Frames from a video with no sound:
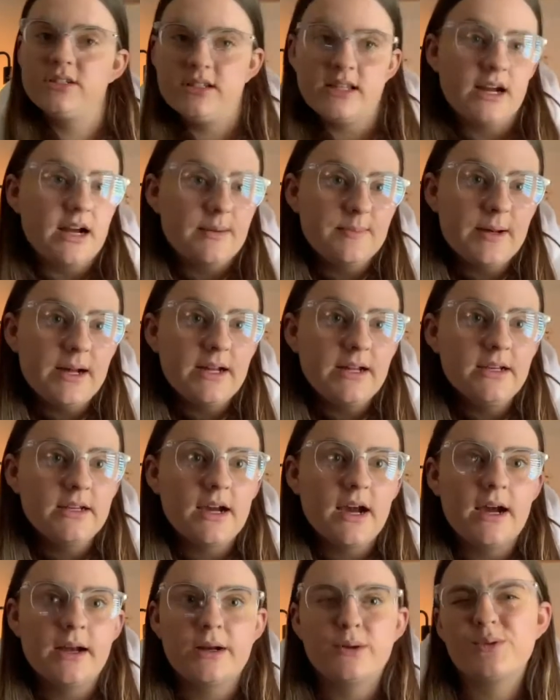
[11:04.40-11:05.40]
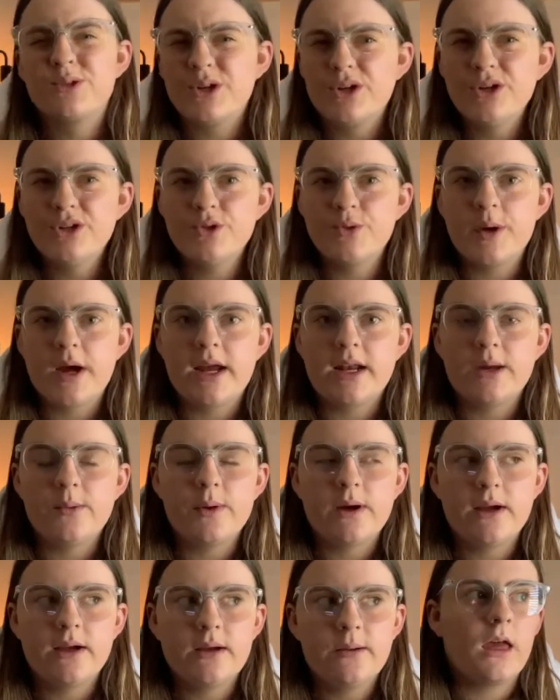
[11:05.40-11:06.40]
iPad, and I was going to do it
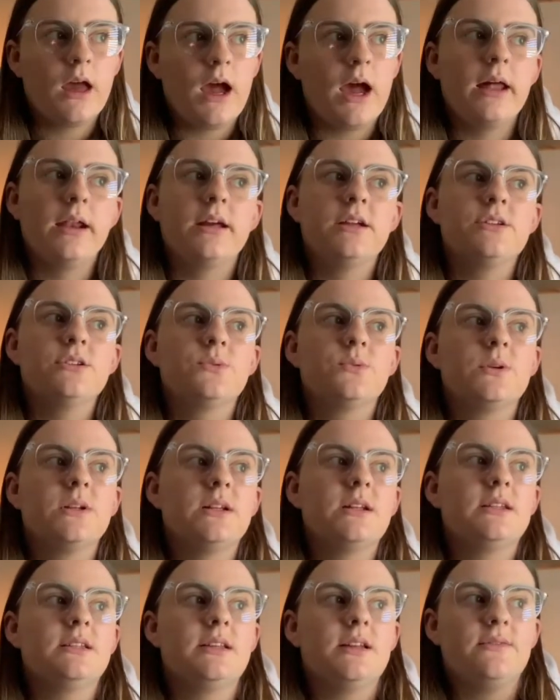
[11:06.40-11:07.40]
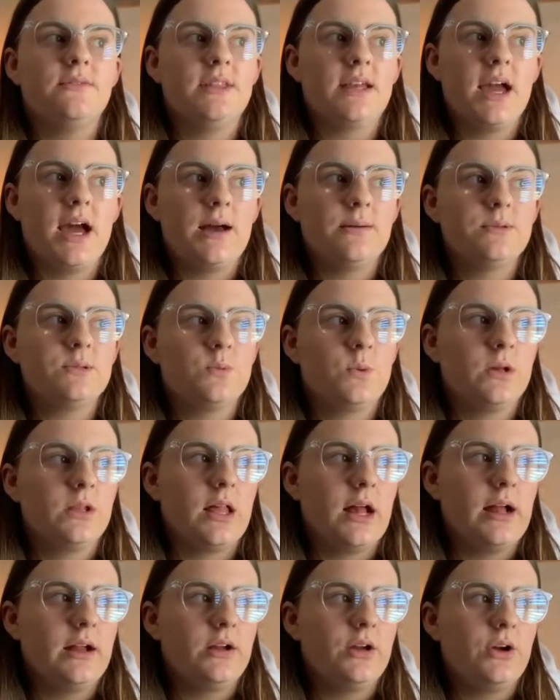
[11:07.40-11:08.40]
anyway, and I just wanted to see if the apps were
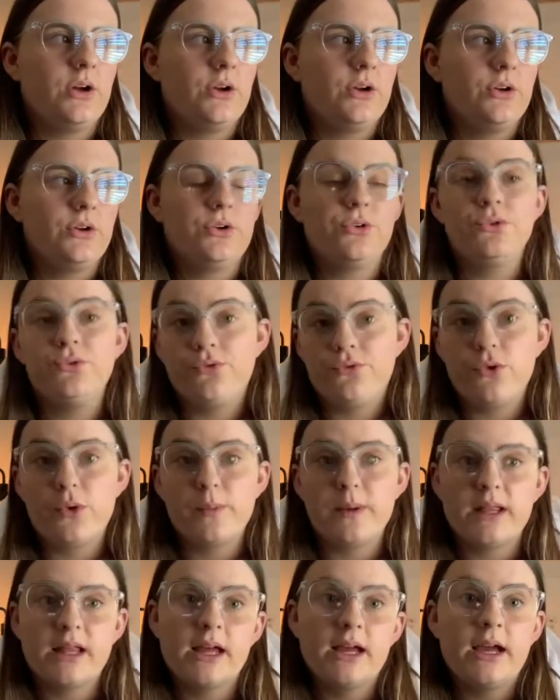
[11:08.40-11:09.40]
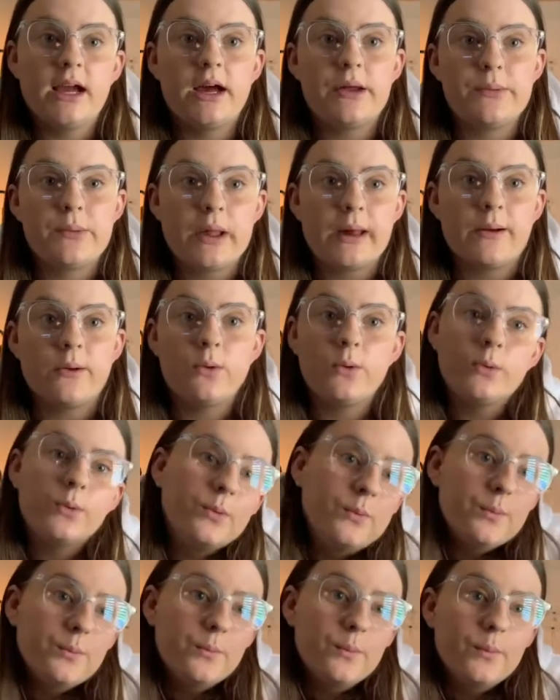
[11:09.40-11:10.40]
like could formulate and like
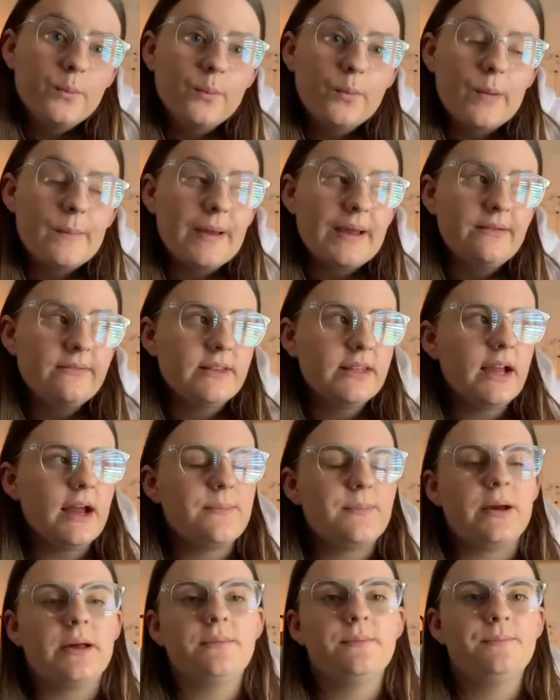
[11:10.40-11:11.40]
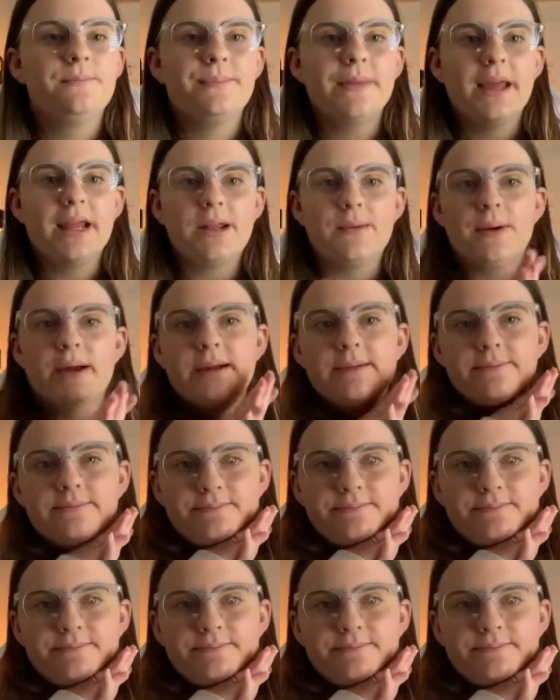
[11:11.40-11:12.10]
were made for the iPad. Anyway,